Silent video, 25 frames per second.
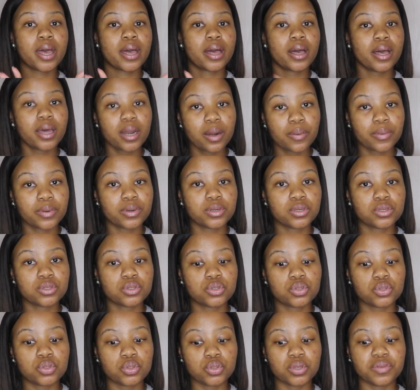And I wanted
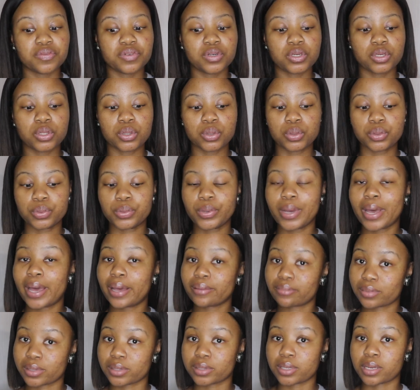to do a video
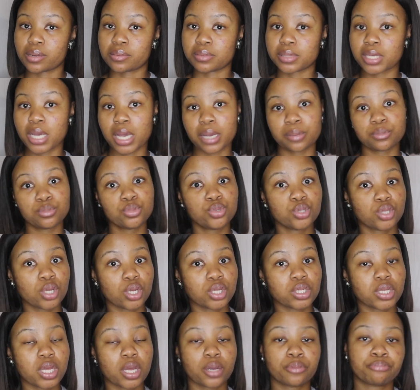at the same time. So I
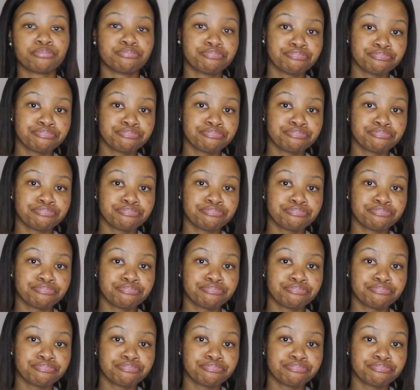was like,